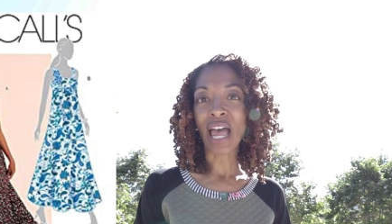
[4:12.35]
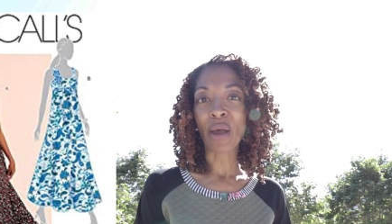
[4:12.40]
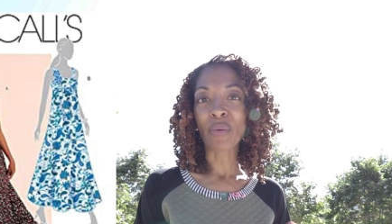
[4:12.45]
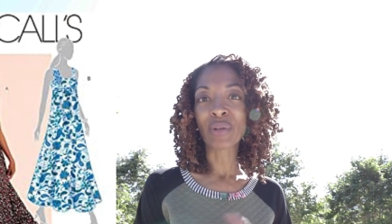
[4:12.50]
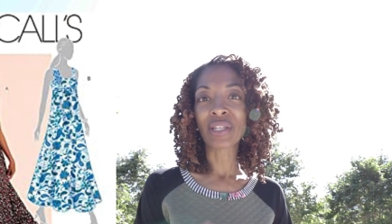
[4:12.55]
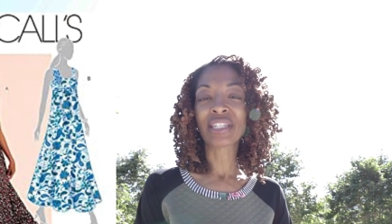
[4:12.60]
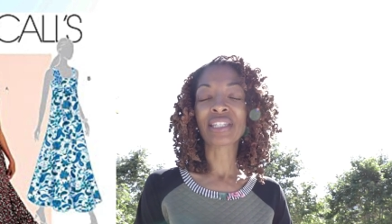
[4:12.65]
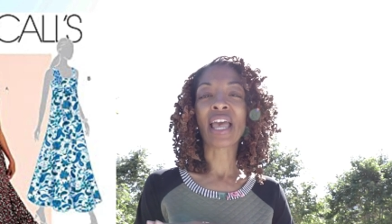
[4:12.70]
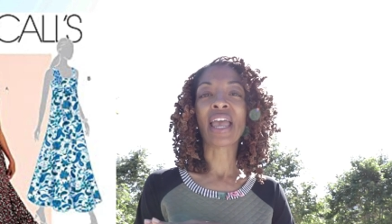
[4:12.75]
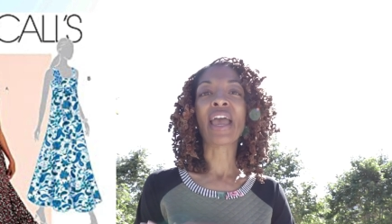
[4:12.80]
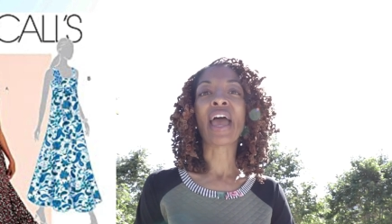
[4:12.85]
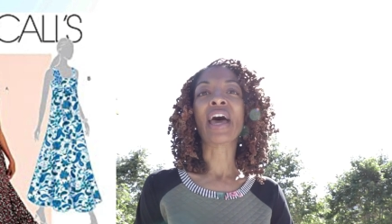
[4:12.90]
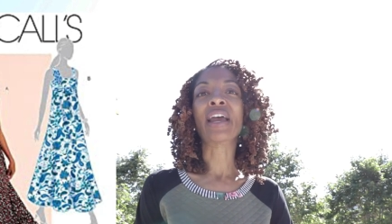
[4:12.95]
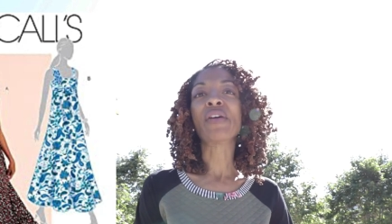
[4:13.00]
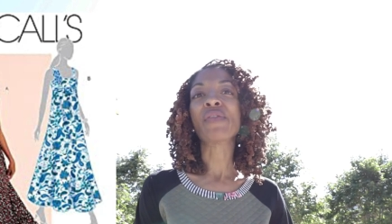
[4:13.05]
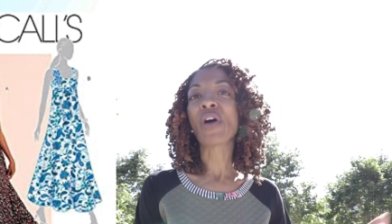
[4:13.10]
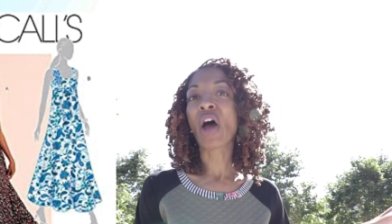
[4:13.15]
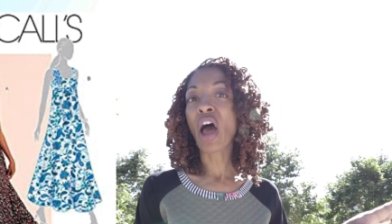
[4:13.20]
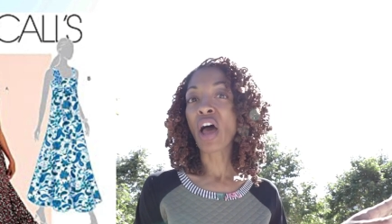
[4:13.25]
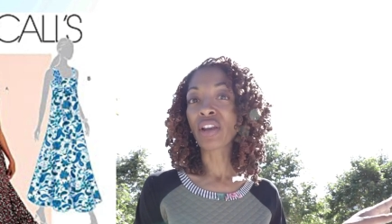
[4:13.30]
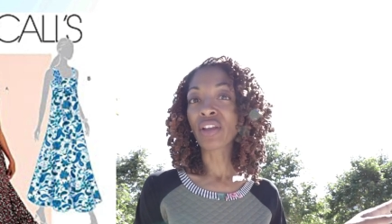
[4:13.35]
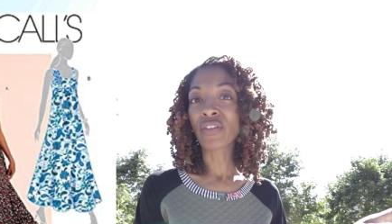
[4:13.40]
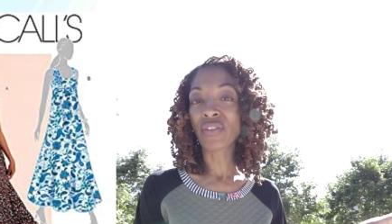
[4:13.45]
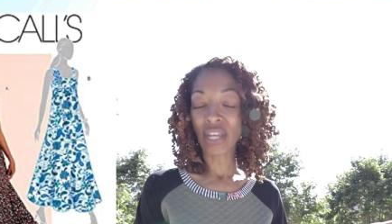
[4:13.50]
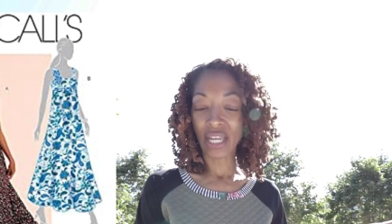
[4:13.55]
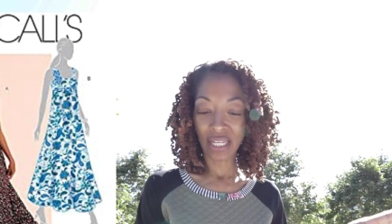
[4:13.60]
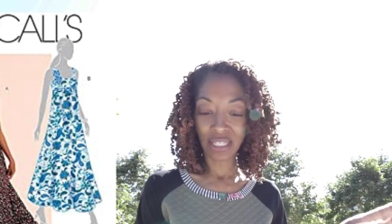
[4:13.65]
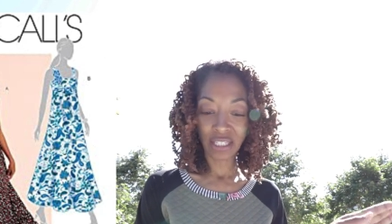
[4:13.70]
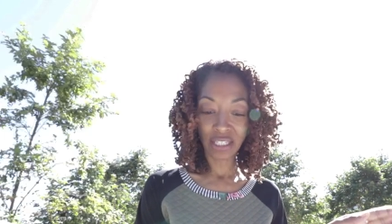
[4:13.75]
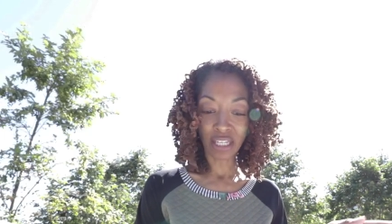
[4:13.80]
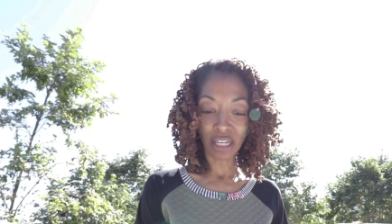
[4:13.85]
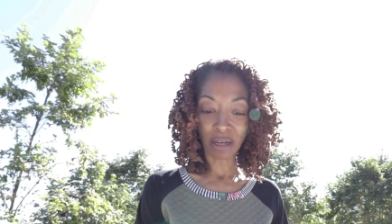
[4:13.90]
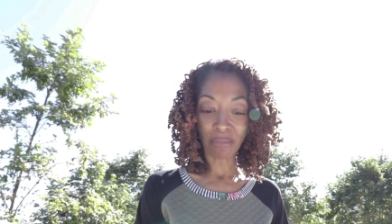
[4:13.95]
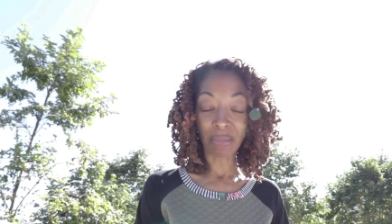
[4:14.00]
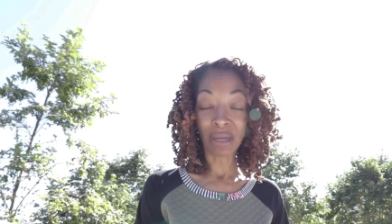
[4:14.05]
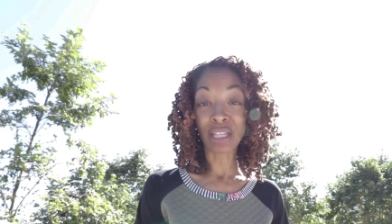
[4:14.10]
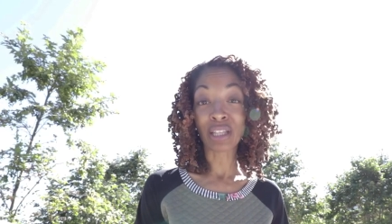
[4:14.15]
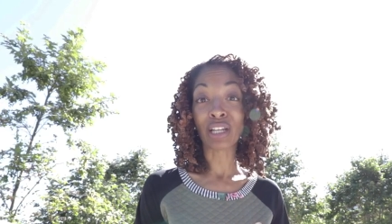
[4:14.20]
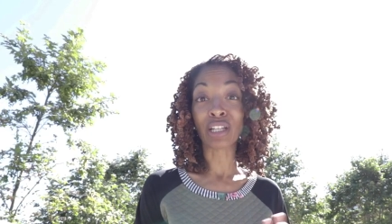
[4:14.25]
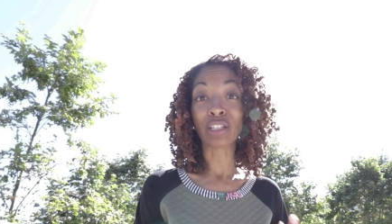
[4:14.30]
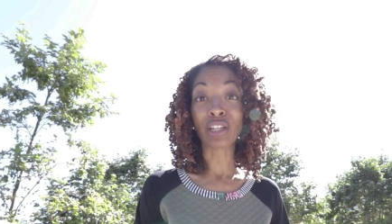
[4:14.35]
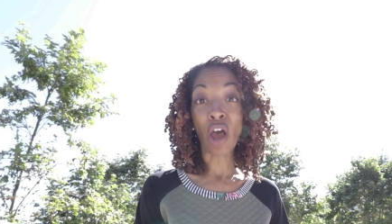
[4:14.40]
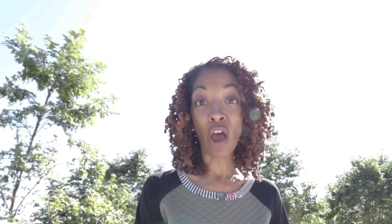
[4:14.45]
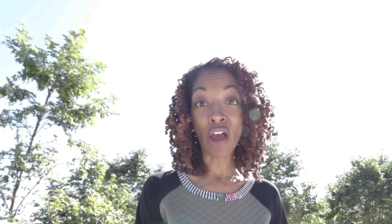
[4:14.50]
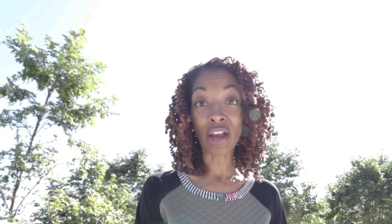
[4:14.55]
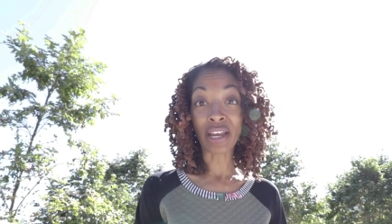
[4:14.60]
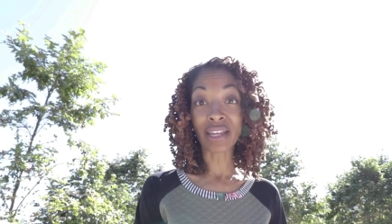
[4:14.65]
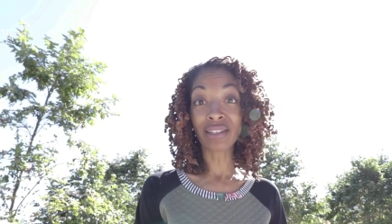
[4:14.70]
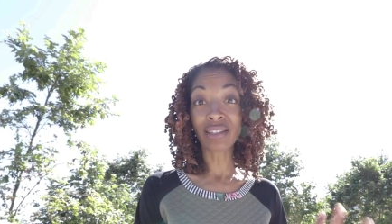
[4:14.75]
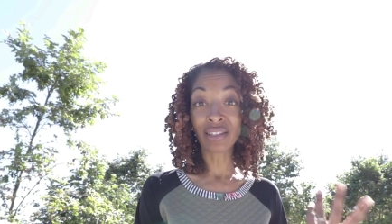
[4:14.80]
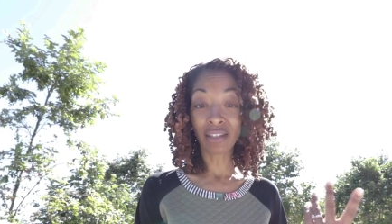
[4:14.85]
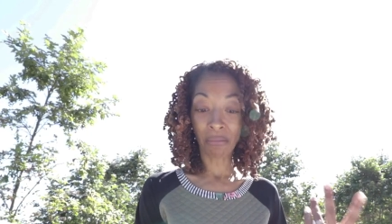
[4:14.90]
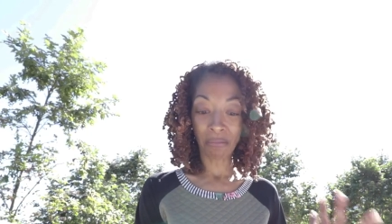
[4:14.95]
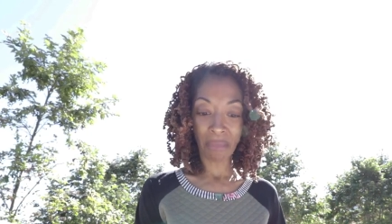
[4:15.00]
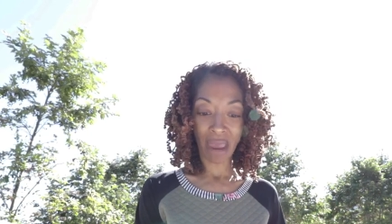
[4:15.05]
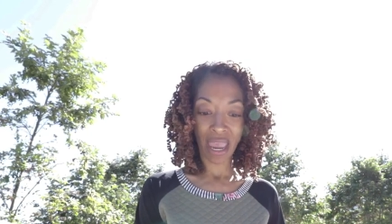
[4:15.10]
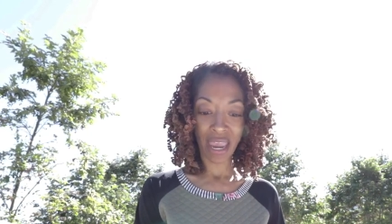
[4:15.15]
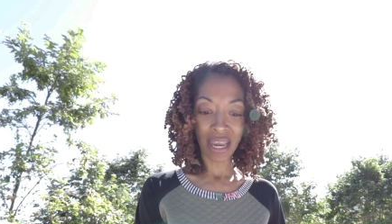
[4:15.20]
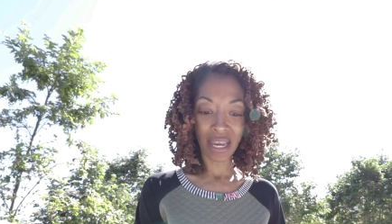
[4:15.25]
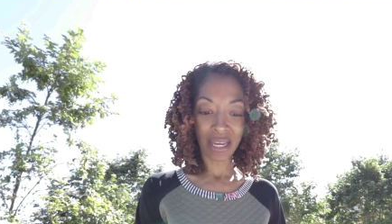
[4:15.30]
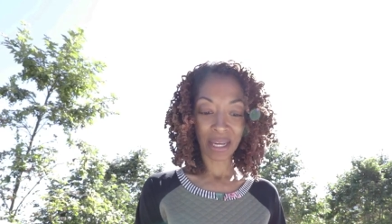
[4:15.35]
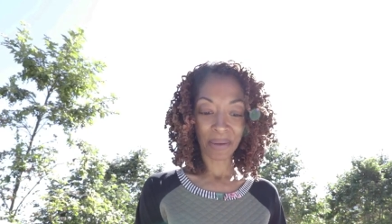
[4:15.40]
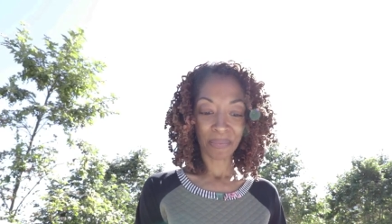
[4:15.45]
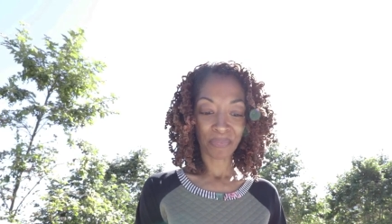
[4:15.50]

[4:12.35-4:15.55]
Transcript: I would say out of all of these, took me the longest to make.